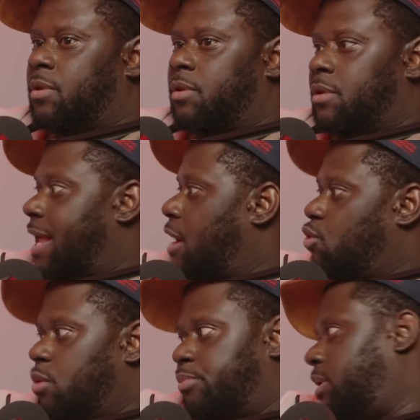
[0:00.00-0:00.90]
Now you
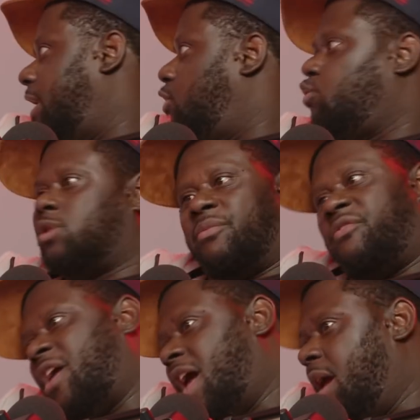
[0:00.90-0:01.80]
a plate, you some
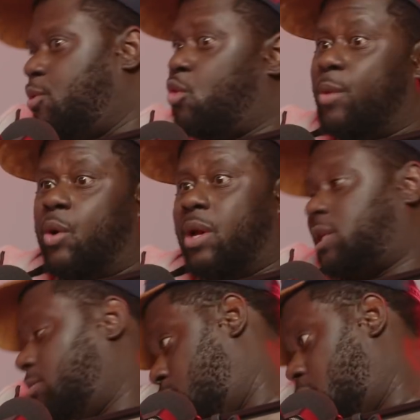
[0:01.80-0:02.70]
fame, you gonna we gonna get
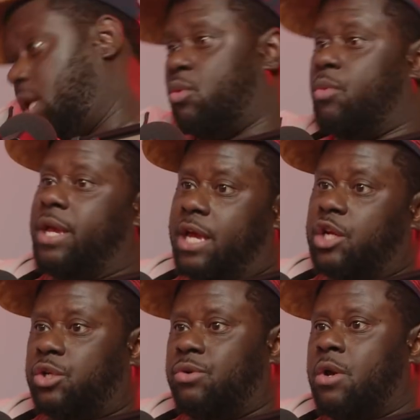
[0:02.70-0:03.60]
some money when we get
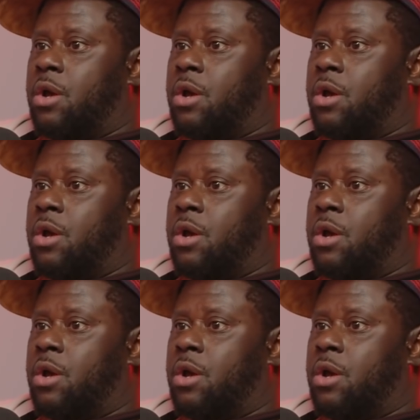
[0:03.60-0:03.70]
you.